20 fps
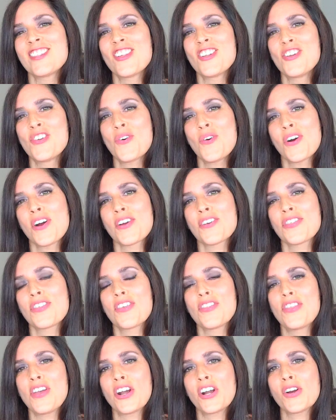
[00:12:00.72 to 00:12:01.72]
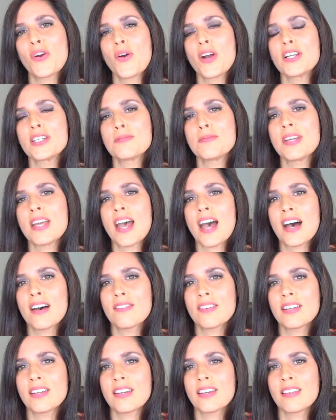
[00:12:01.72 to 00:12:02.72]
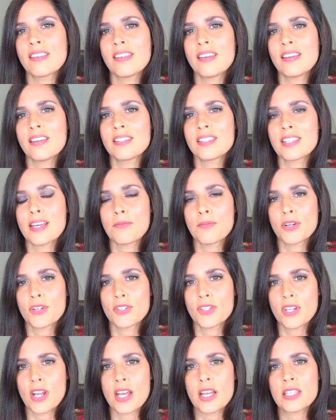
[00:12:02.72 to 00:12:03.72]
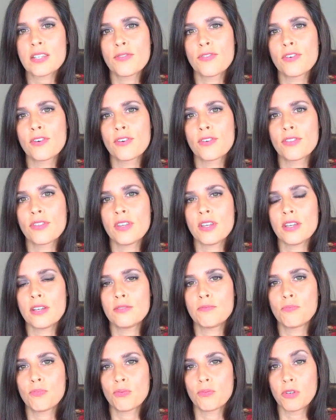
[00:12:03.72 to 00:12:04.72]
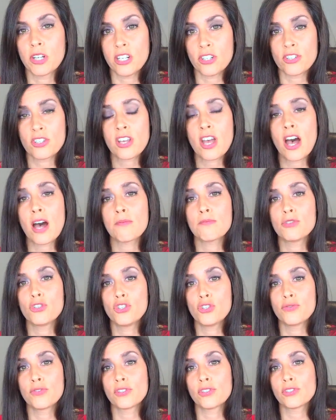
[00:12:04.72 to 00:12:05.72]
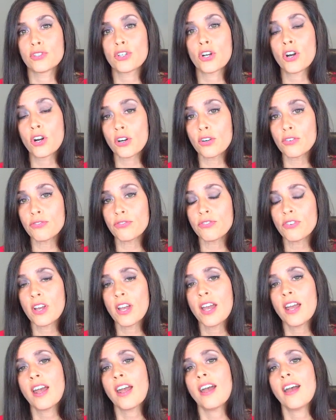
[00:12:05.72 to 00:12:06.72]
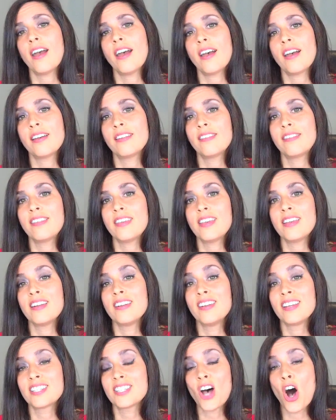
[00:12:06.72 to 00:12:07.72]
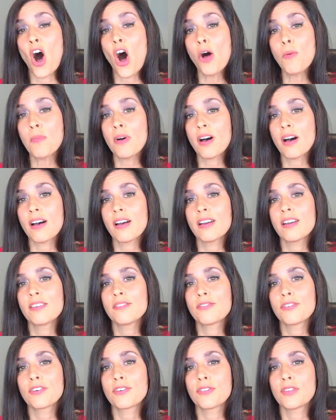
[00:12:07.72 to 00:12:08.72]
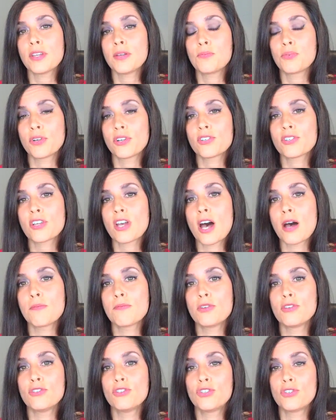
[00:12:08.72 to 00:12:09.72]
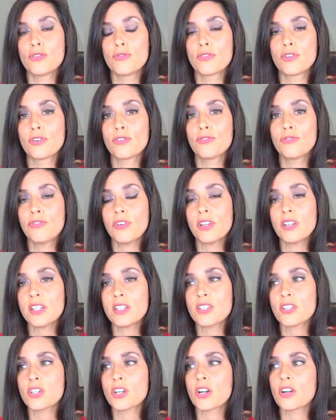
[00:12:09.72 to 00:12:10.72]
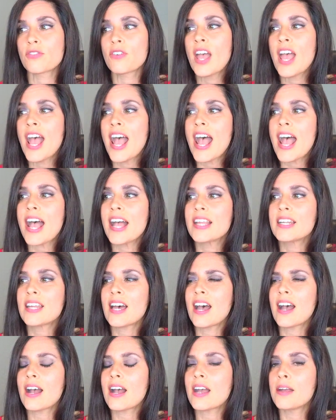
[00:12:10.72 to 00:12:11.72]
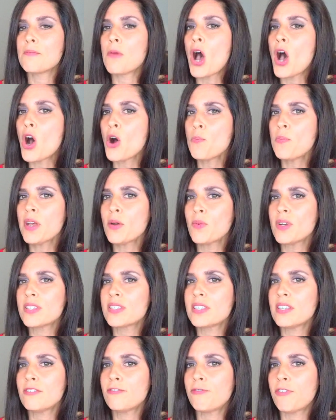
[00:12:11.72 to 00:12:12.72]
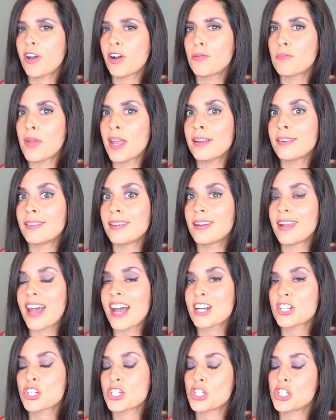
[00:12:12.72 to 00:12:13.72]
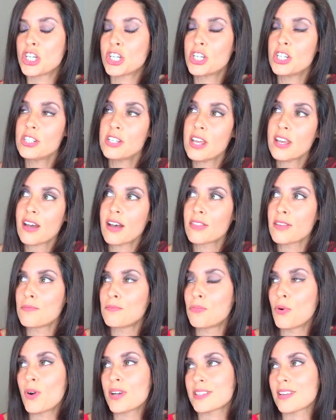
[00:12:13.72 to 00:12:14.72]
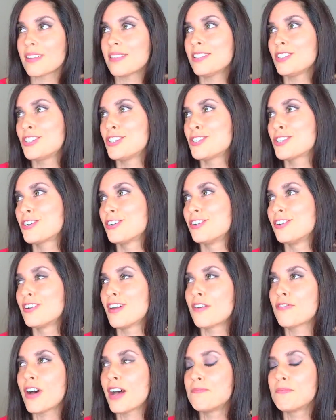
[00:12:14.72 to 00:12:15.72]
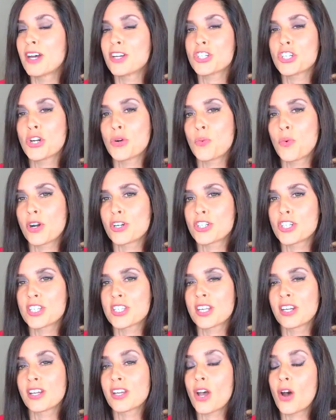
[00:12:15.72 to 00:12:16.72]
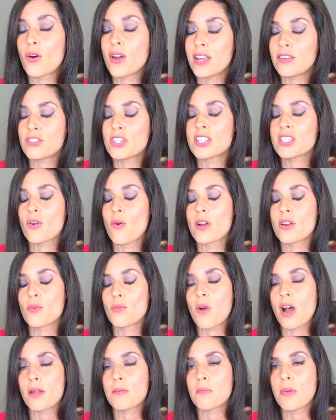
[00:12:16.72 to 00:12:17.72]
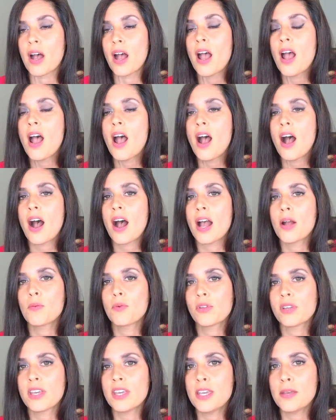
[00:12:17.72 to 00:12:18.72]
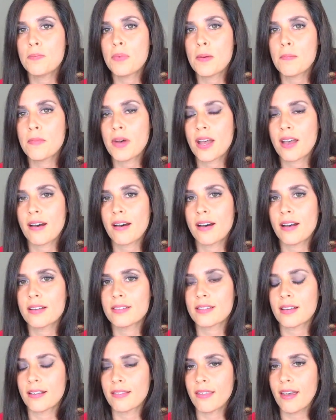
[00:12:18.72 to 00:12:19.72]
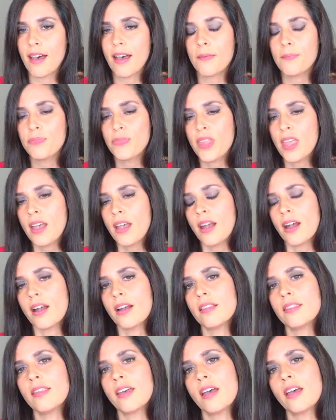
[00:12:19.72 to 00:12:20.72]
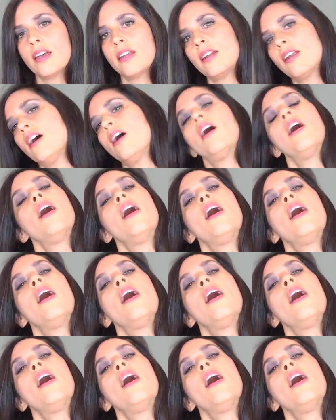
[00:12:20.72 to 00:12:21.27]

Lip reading: to the north, they're going to be having the Summer Stakes for the Breeders' Cup Juvenile Turf and the Natoma for the Breeders' Cup Juvenile Fillies Turf. And I'm hoping we see Fair Maiden in action. She could take on the boys. I think she's good enough. I'm not sure where she's going to go, if she's going to run, but I will keep my eyes on that. And then